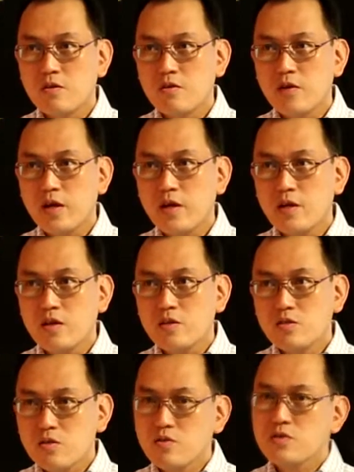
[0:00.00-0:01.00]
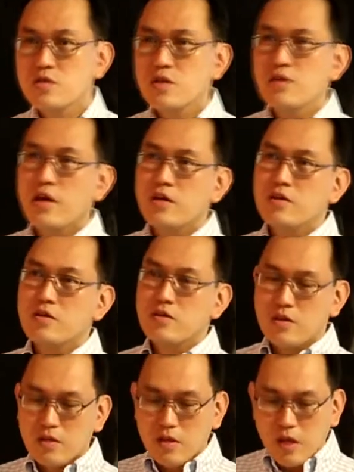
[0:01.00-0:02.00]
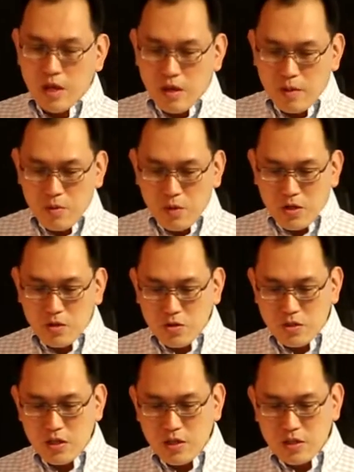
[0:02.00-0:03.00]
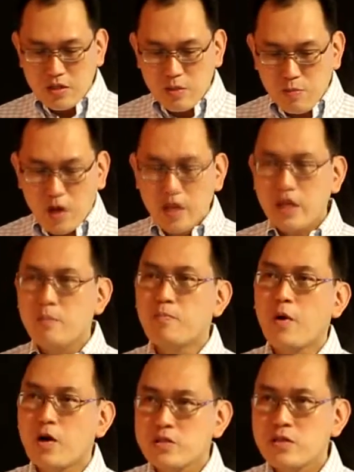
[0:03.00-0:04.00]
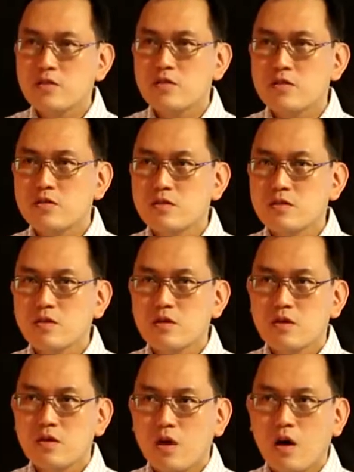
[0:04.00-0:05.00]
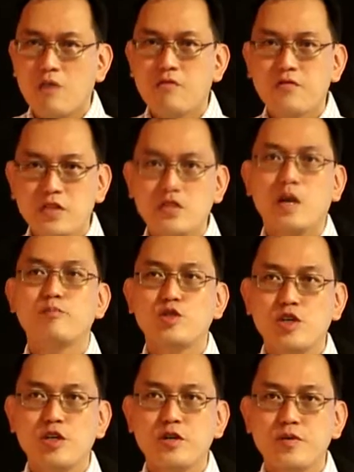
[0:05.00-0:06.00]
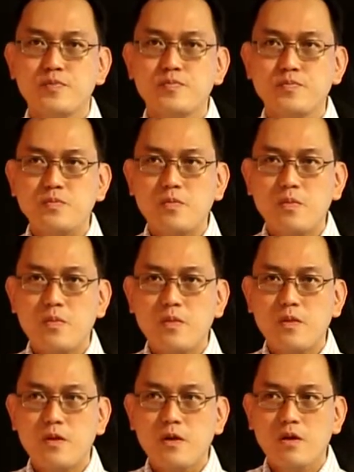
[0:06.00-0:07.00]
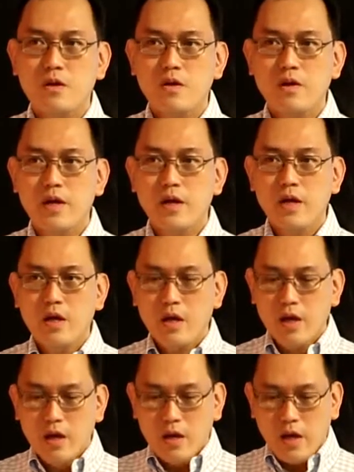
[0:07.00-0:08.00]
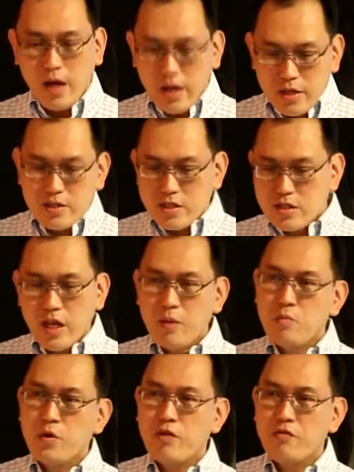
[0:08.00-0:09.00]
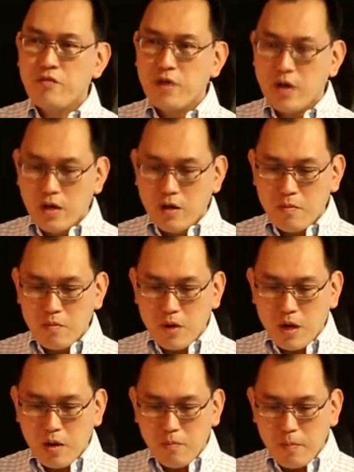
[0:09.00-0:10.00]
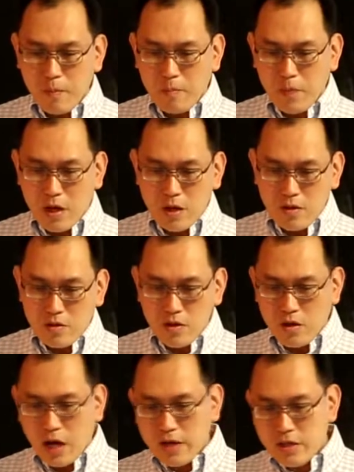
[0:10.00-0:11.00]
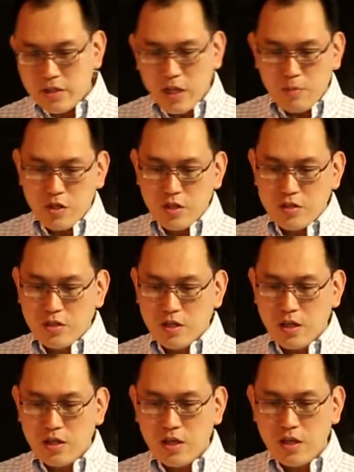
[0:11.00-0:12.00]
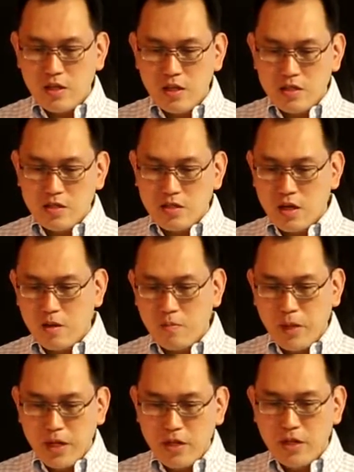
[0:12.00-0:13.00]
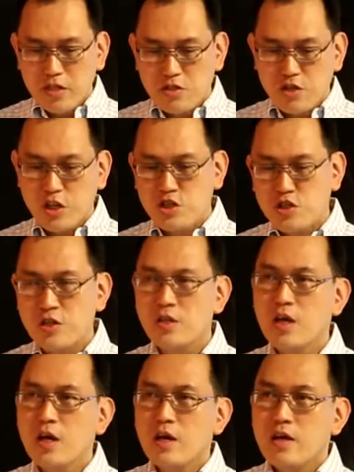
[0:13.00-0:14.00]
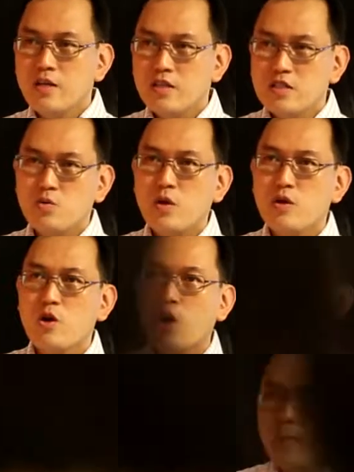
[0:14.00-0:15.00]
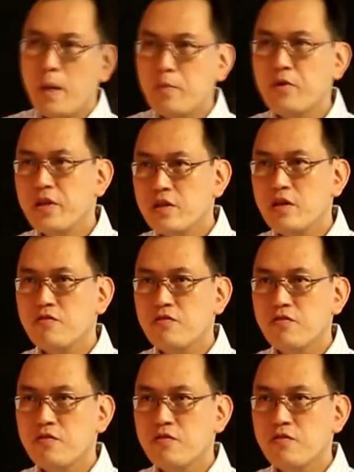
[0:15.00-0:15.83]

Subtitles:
right? So you could see that, one could see the symbolic importance of this sculpture, right? And it's the same with, other sculptures in this, made in this tradition. This is what you call commemorative,